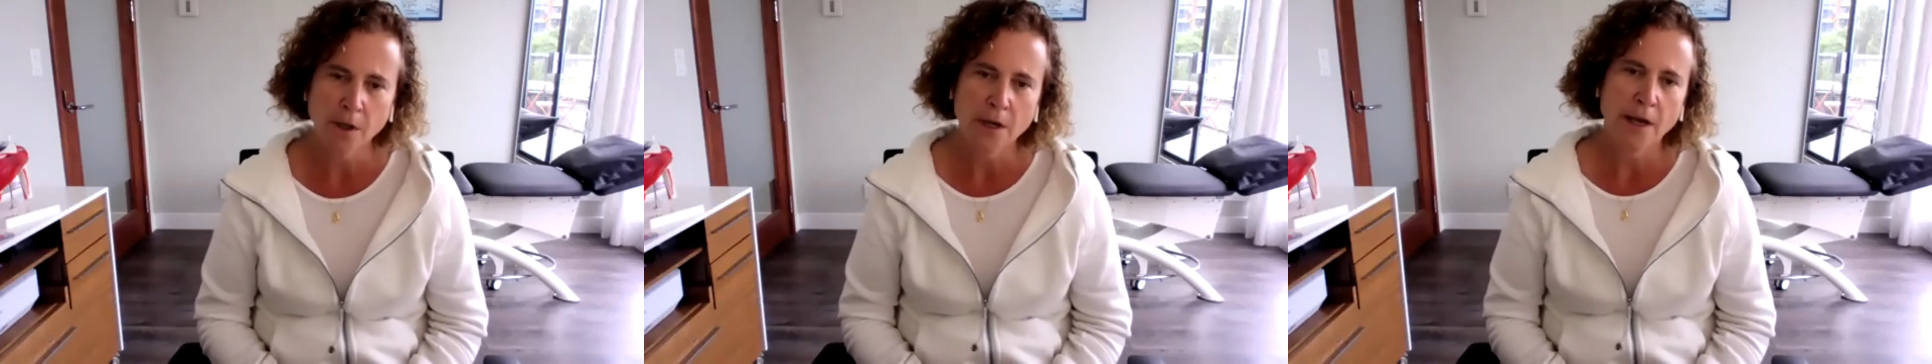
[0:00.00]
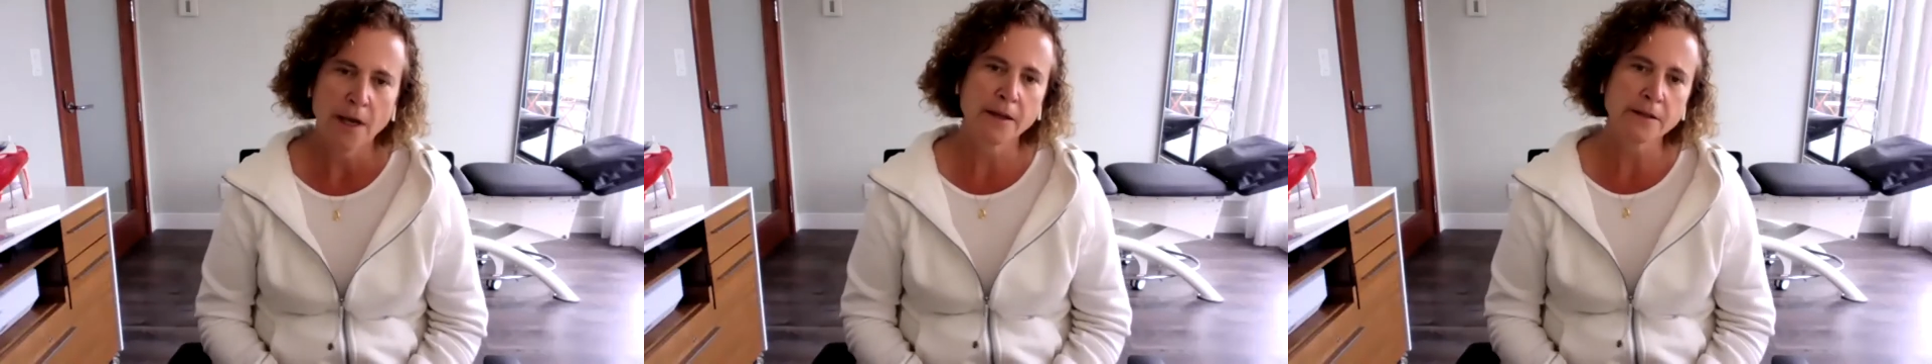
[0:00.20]

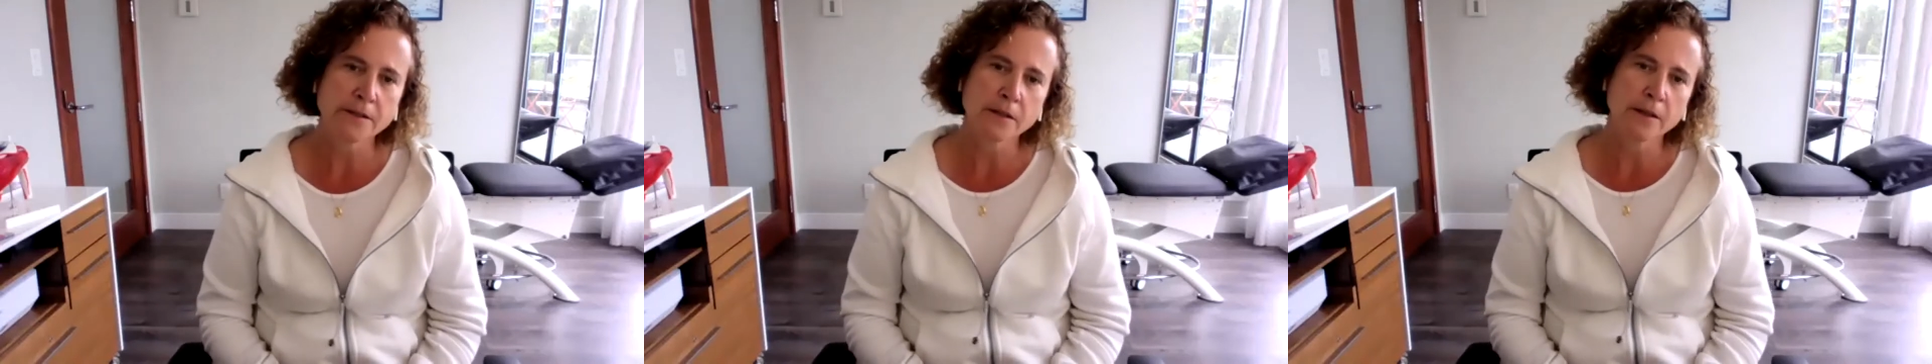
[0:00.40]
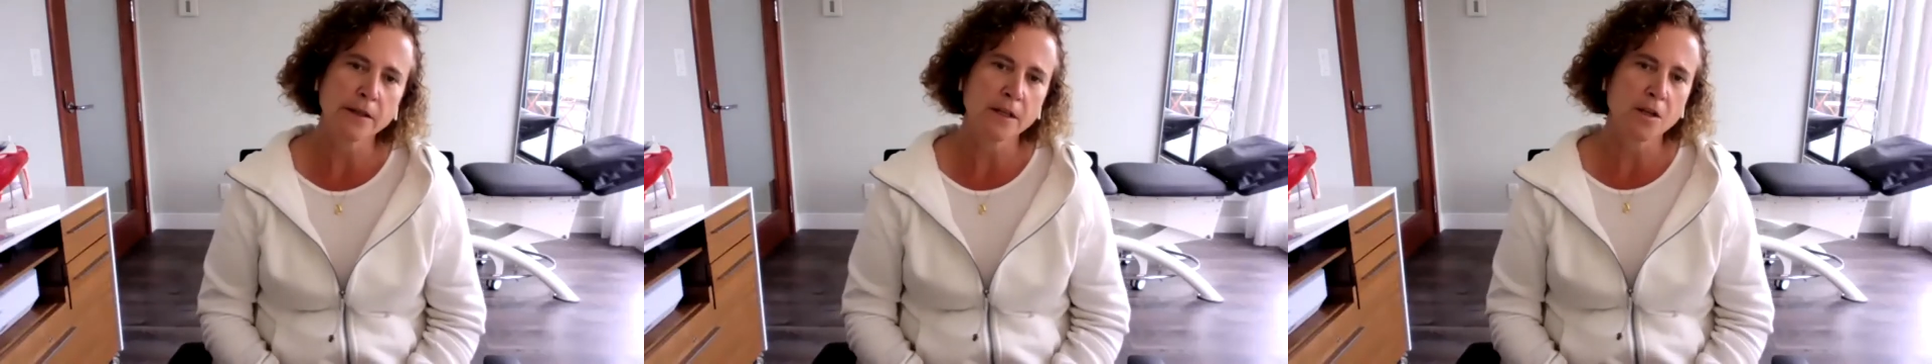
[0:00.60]
and it's a
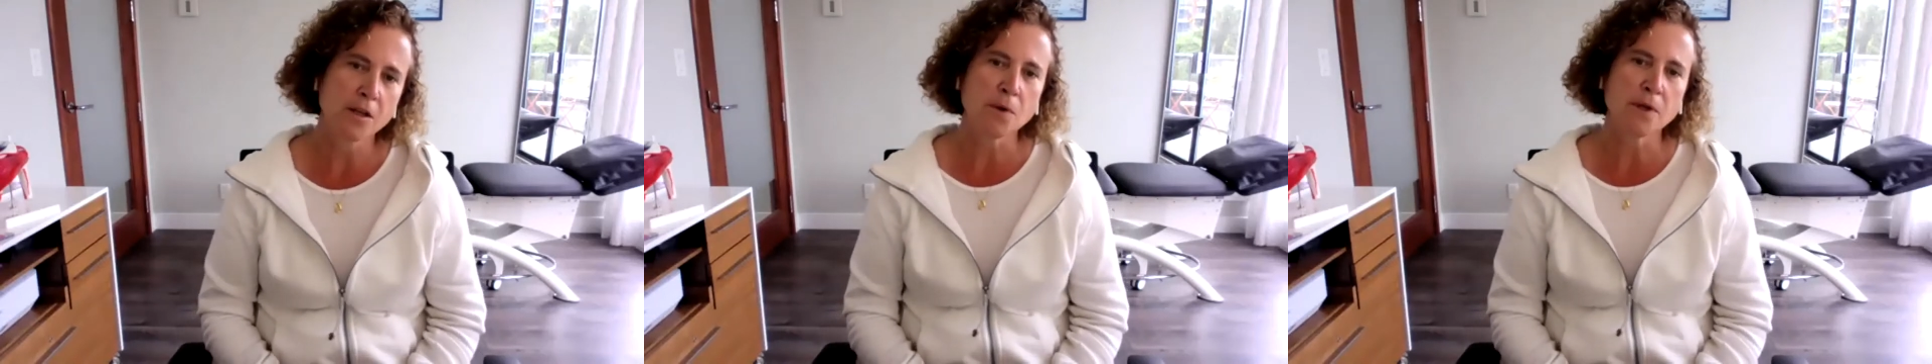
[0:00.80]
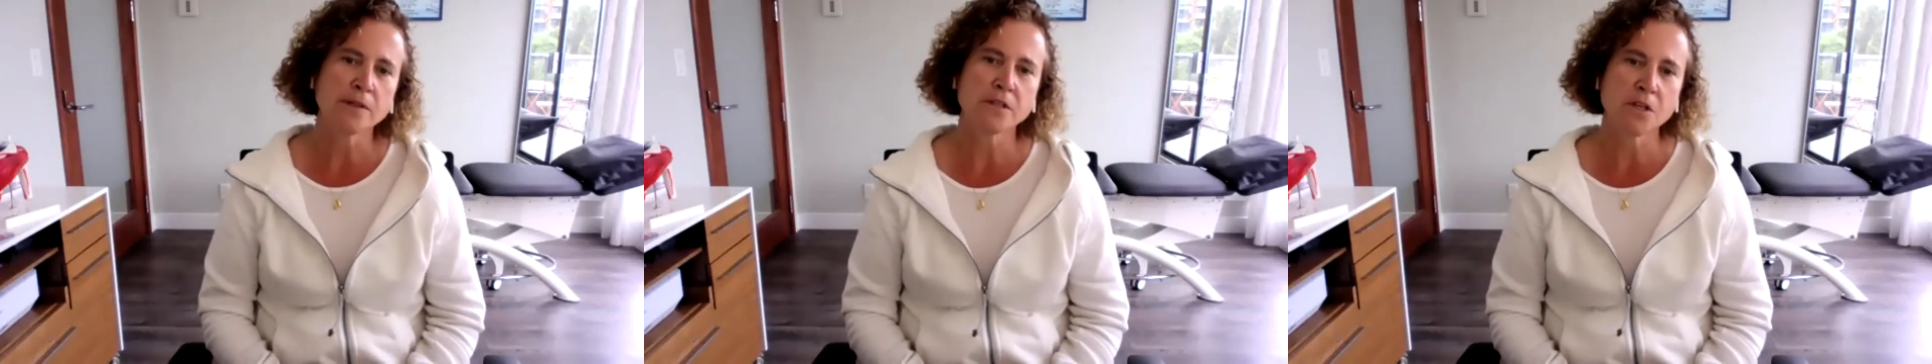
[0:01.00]

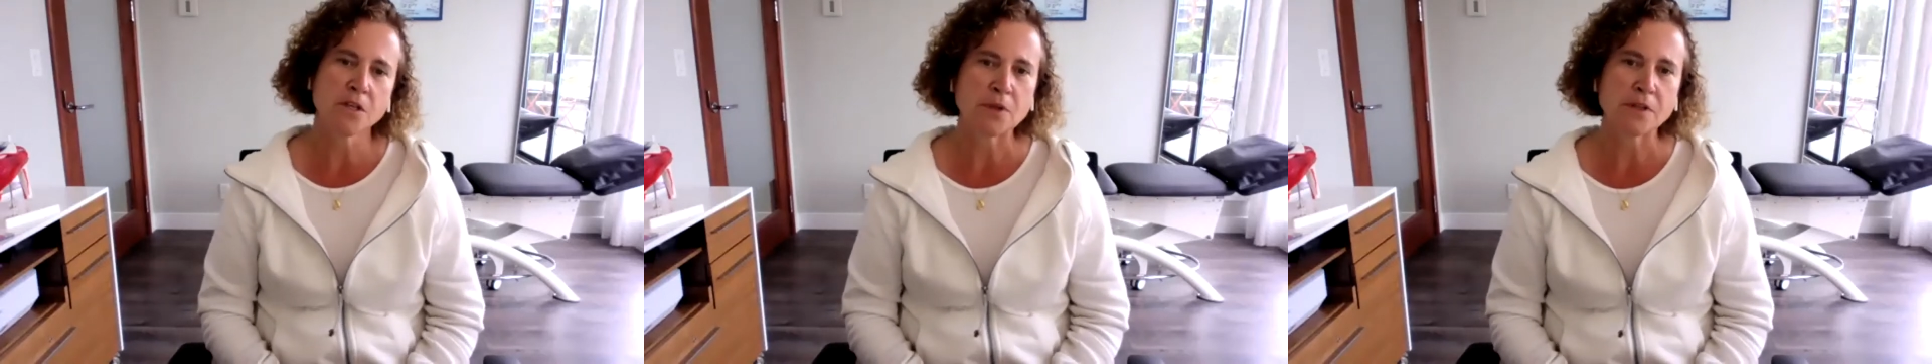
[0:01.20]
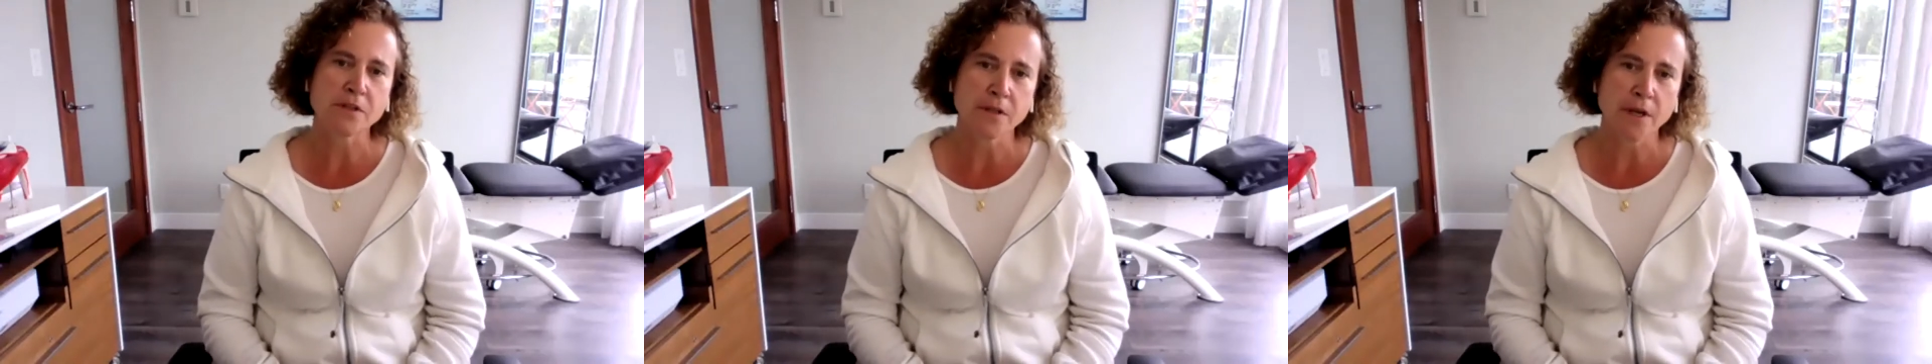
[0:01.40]
ligament deep
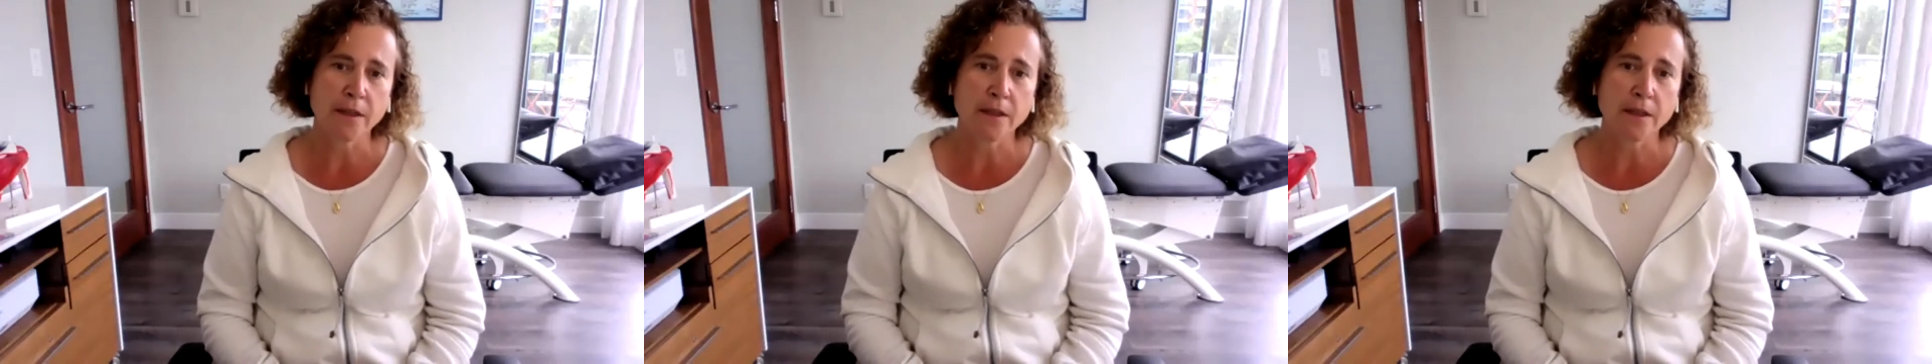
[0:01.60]
inside